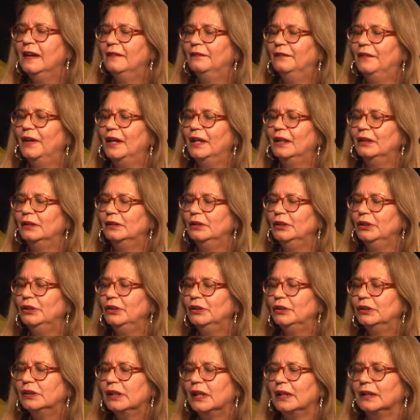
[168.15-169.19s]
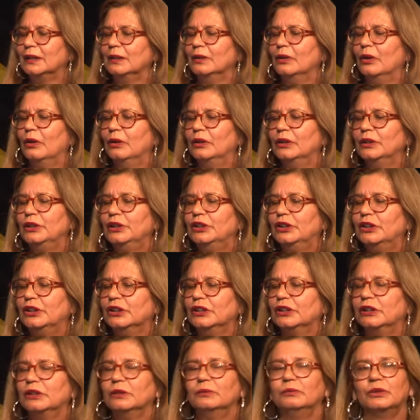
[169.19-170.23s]
values and knowledge
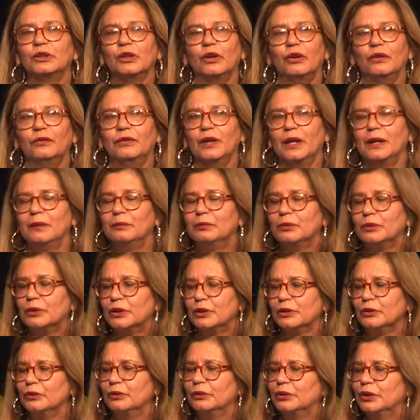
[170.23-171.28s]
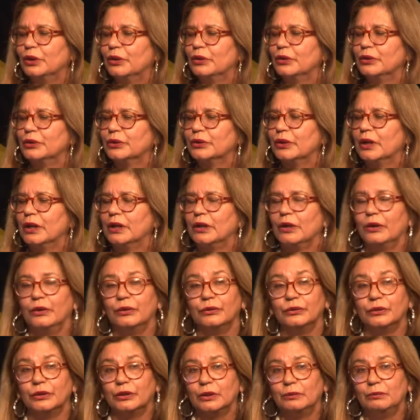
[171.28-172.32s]
systems of Aboriginal Torres Strait
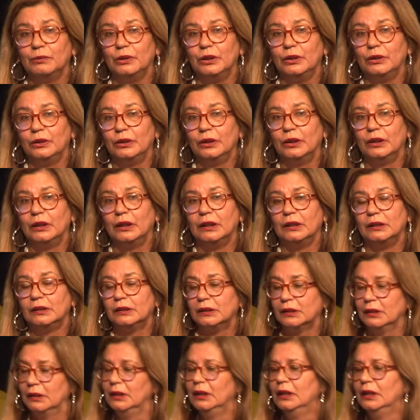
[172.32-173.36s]
Islander communities.